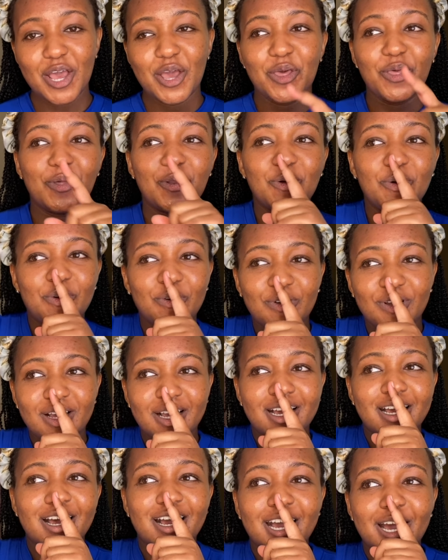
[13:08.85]
You know,
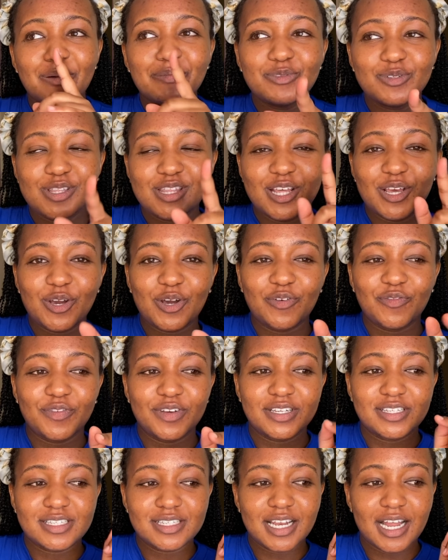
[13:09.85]
come to think of
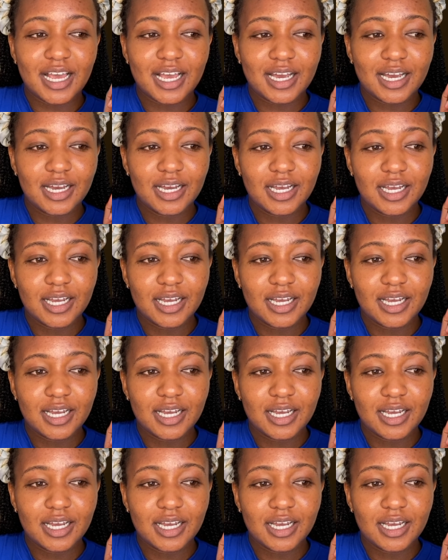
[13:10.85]
it, like,